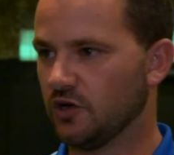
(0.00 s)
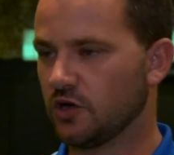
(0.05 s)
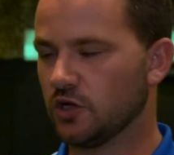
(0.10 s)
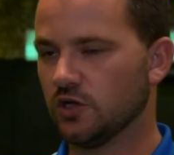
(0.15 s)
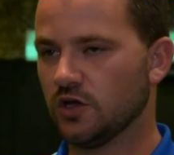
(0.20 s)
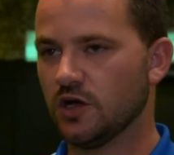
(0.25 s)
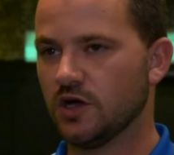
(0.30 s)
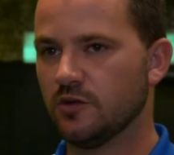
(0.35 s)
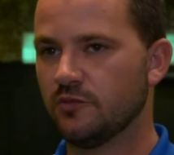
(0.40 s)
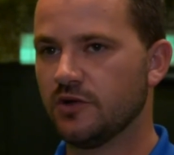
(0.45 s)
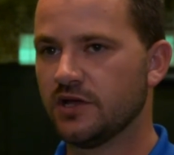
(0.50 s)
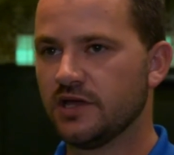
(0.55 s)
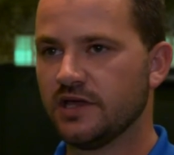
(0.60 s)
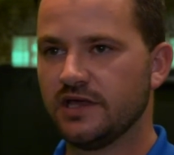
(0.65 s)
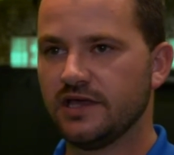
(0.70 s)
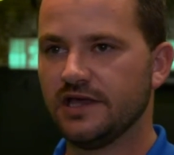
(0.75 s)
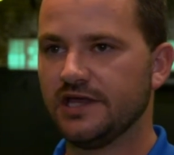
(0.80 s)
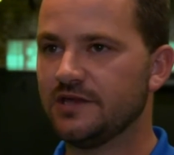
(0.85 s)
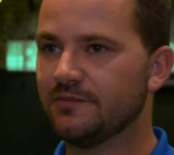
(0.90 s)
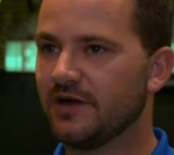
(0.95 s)
club,
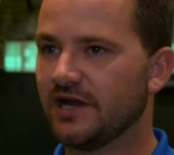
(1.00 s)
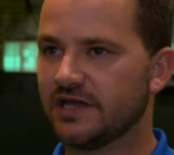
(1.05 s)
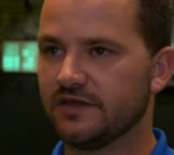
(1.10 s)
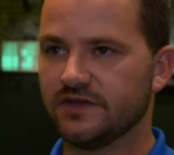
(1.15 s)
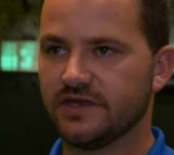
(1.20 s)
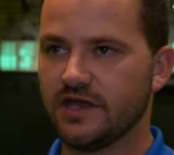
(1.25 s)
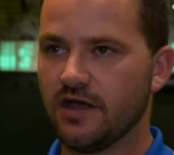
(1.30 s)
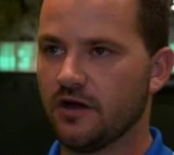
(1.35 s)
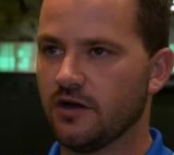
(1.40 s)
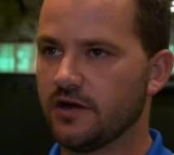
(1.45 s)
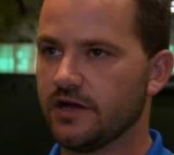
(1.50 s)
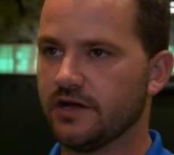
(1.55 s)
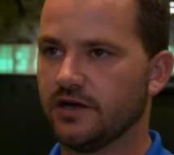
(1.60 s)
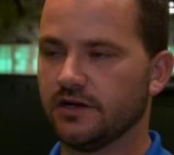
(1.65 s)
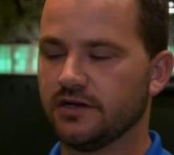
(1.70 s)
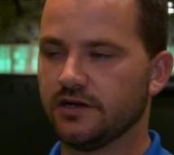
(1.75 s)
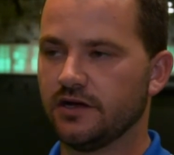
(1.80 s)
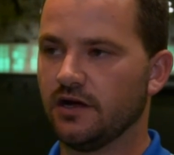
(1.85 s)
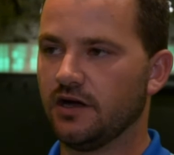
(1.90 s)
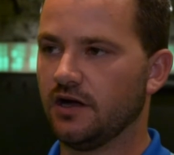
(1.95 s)
anybody in the
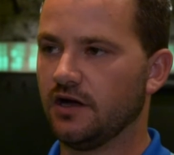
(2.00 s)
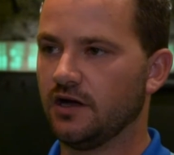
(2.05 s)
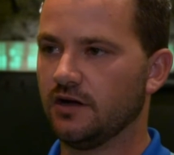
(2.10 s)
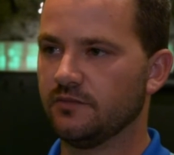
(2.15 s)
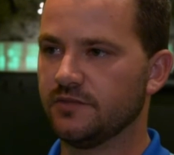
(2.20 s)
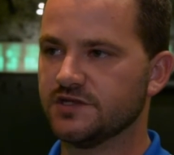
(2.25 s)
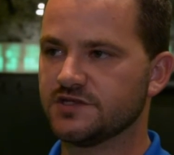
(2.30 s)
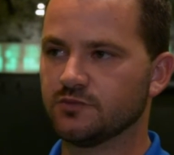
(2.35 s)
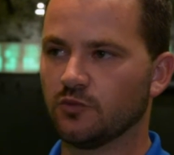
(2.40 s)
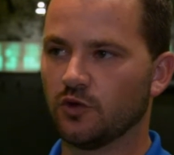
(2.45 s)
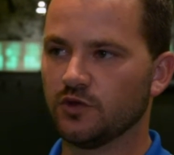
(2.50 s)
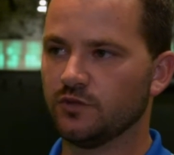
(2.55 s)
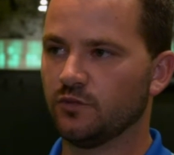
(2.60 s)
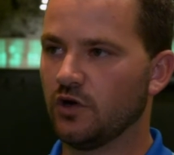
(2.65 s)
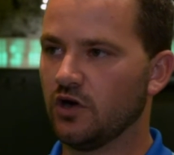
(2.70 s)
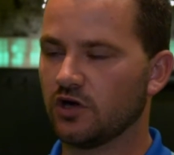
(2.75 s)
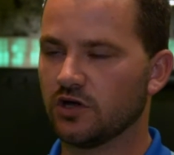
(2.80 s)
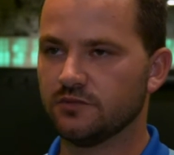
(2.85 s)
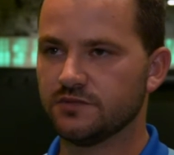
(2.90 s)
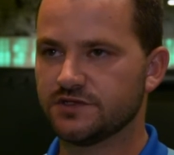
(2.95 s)
area um, is more than
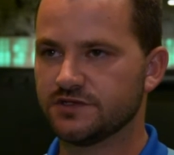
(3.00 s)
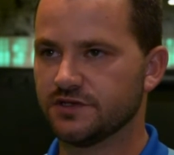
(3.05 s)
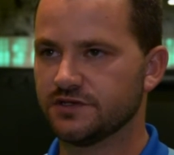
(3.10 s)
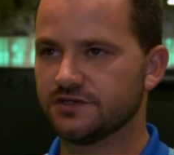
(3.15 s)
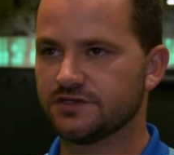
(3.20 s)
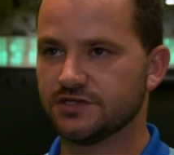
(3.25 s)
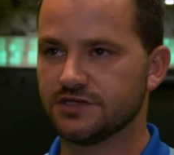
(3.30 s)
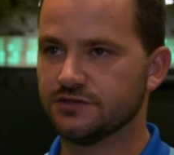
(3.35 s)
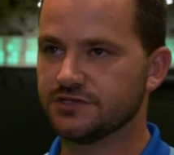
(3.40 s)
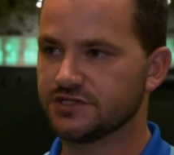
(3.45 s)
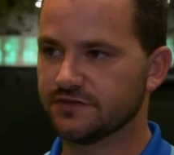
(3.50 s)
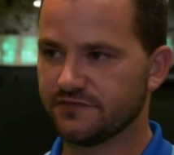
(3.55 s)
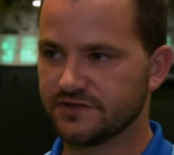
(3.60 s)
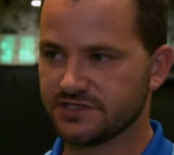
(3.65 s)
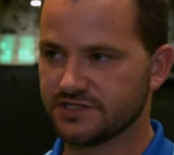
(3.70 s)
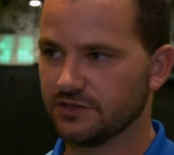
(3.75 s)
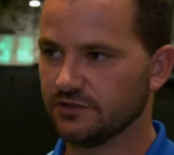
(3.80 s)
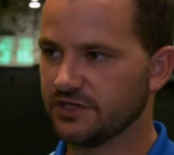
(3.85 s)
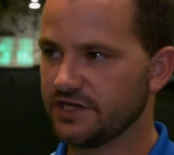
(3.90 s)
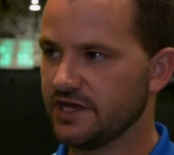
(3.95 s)
welcome to, to, use the
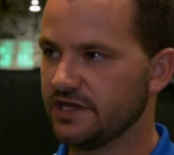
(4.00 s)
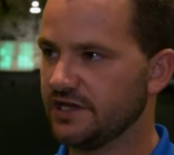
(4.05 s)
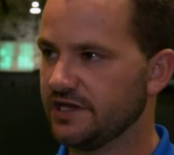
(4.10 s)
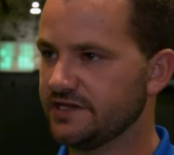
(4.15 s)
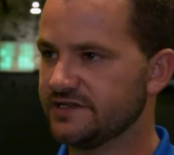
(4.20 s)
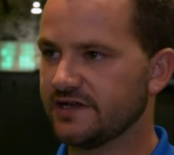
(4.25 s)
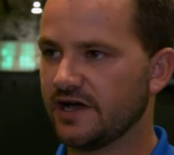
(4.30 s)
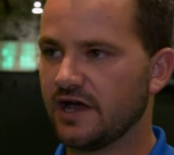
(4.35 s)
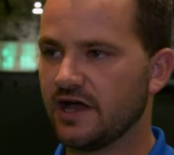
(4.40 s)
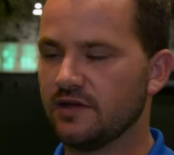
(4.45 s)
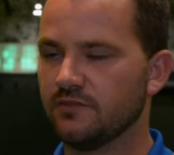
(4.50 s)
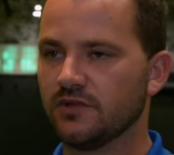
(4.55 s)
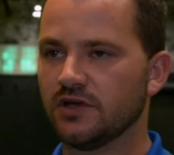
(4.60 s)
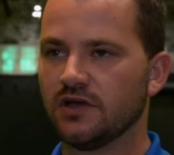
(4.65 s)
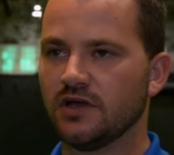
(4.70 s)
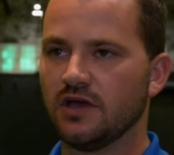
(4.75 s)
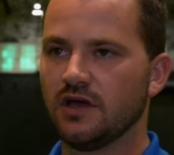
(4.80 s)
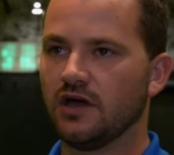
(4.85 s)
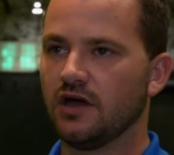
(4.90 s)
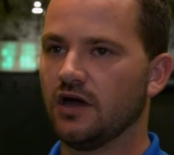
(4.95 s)
facility at any time,
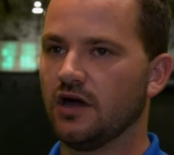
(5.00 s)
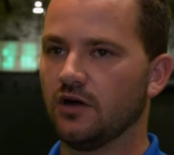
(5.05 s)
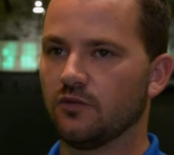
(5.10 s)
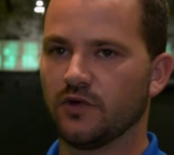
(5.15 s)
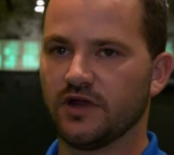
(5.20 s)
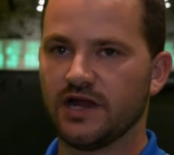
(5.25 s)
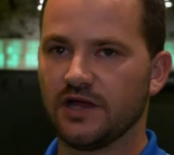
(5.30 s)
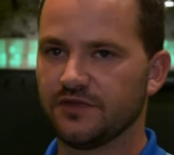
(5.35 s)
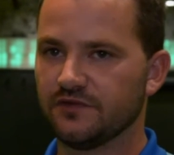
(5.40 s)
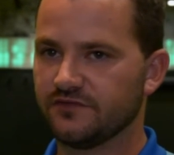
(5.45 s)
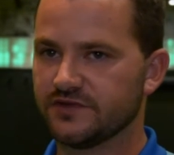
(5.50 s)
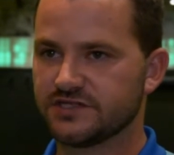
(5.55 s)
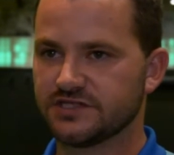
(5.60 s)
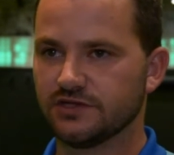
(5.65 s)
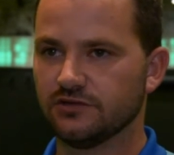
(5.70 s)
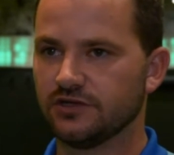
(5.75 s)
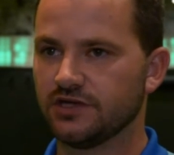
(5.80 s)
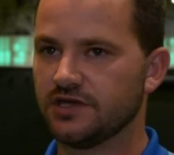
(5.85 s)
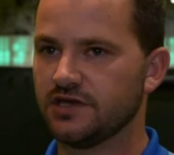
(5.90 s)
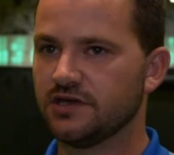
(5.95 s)
uh, rent out the
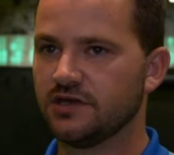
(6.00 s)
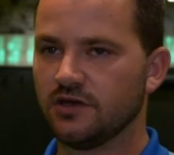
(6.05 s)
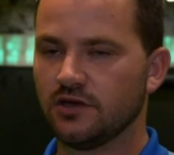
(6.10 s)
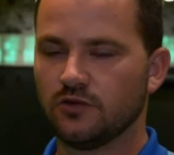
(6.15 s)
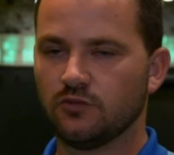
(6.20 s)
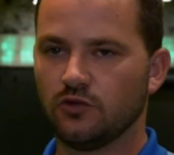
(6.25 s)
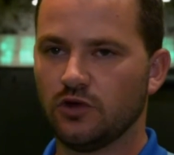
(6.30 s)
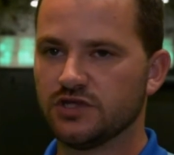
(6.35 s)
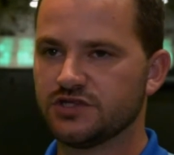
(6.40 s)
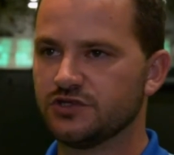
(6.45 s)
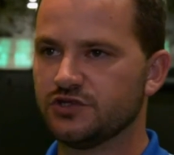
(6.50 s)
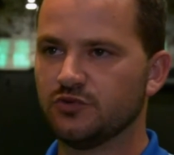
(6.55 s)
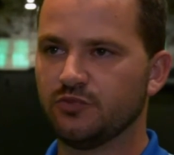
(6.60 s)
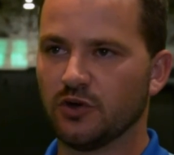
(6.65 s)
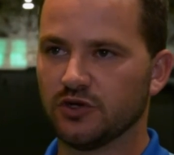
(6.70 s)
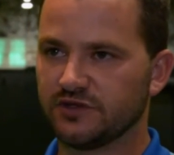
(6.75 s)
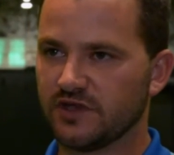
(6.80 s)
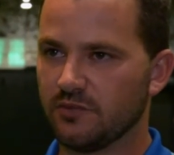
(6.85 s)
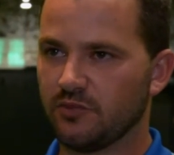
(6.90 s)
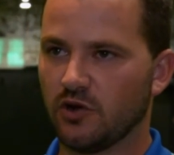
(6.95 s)
facility. We'll also do
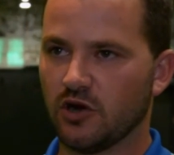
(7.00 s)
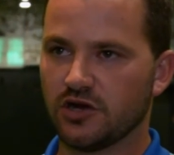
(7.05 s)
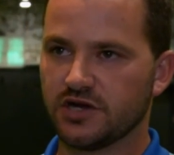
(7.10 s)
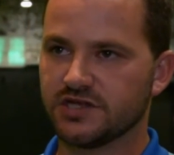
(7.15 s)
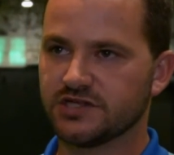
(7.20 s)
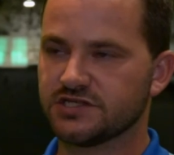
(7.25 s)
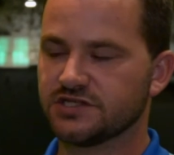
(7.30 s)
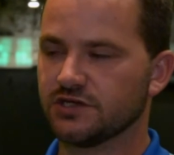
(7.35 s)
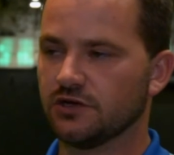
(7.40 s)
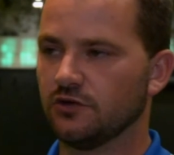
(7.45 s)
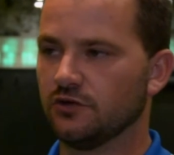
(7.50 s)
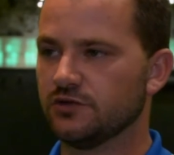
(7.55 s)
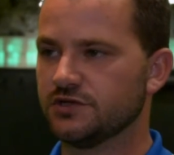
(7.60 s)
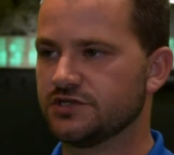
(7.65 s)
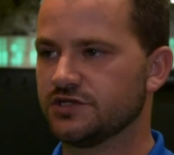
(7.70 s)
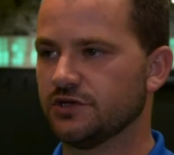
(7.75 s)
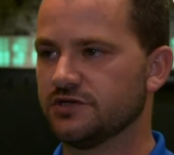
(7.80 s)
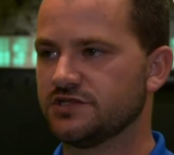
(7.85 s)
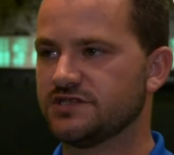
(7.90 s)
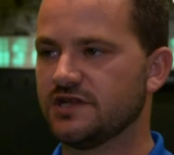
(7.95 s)
birthday parties, so,
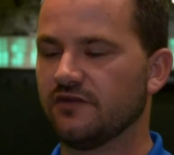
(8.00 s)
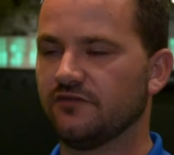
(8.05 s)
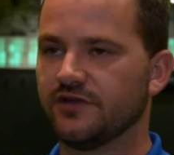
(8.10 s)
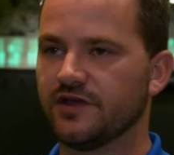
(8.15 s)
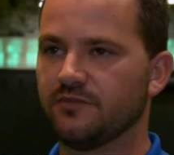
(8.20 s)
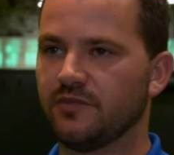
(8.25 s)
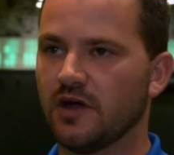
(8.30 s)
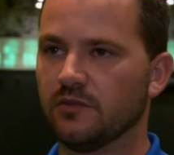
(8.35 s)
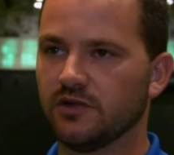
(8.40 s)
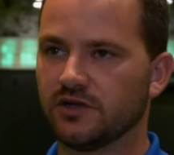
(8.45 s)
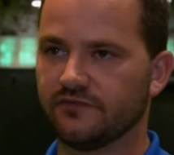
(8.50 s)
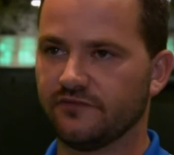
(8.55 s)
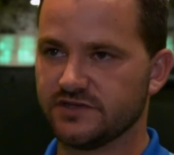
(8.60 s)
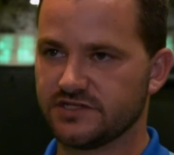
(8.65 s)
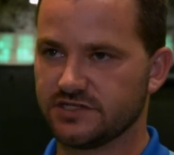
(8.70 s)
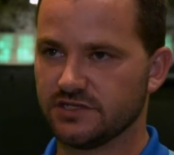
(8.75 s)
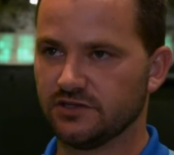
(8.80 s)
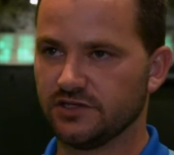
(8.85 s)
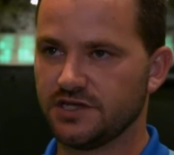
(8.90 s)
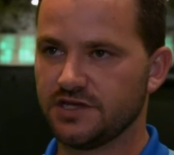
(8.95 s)
so it's definitely a public
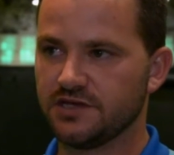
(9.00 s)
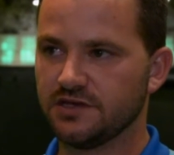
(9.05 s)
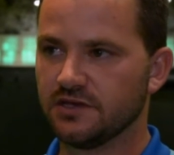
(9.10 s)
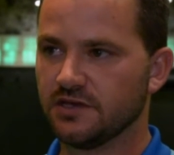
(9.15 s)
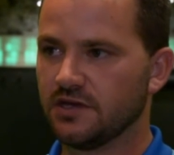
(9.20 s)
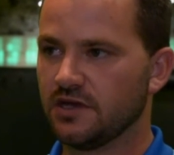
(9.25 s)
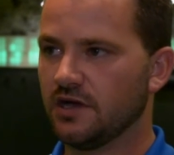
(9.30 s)
facility.